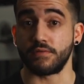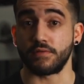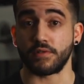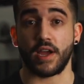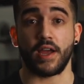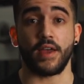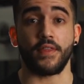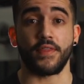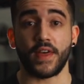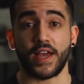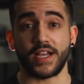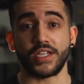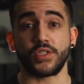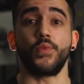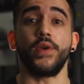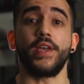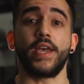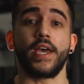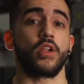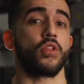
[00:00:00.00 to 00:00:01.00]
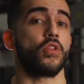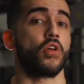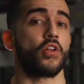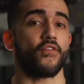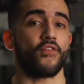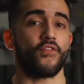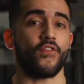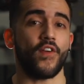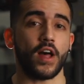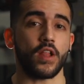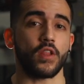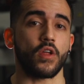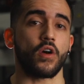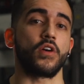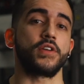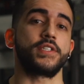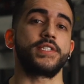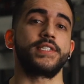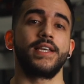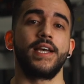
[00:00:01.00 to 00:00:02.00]
Okay, and thus we get a lot of fat
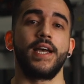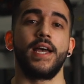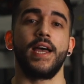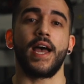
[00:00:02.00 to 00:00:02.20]
loss